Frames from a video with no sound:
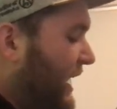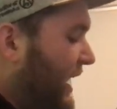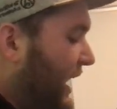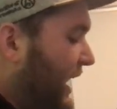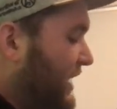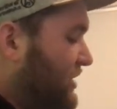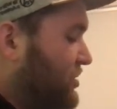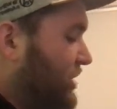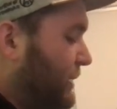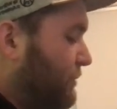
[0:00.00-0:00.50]

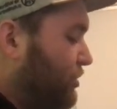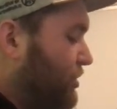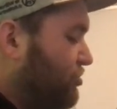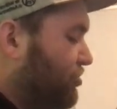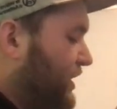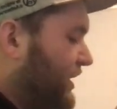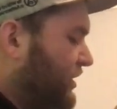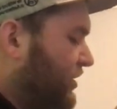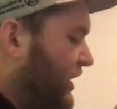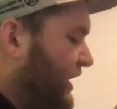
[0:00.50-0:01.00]
Cyber
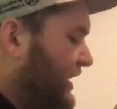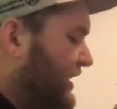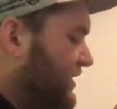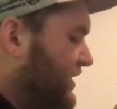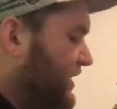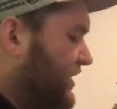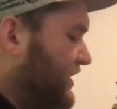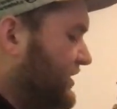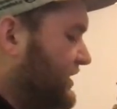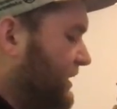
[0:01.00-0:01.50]
Dragon, I
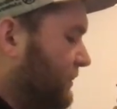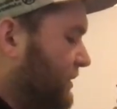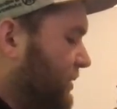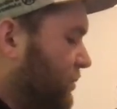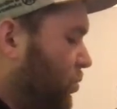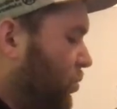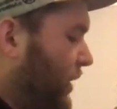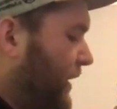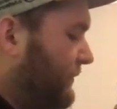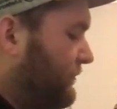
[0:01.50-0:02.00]
think I summoned
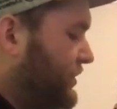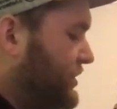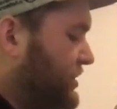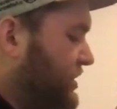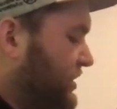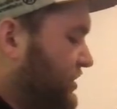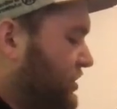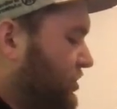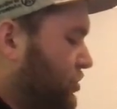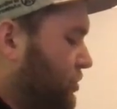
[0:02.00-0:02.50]
him once
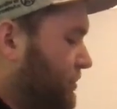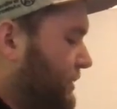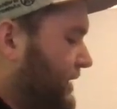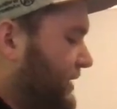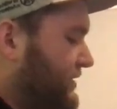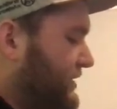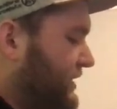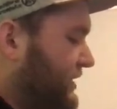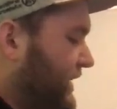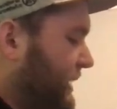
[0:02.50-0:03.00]
just to do
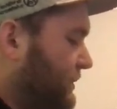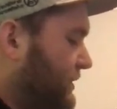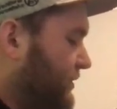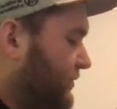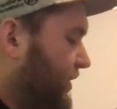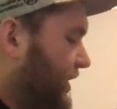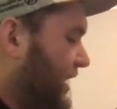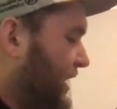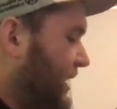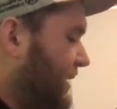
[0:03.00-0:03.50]
piercing damage
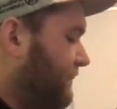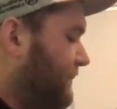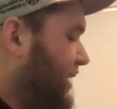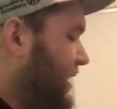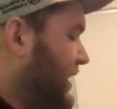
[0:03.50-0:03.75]
for game.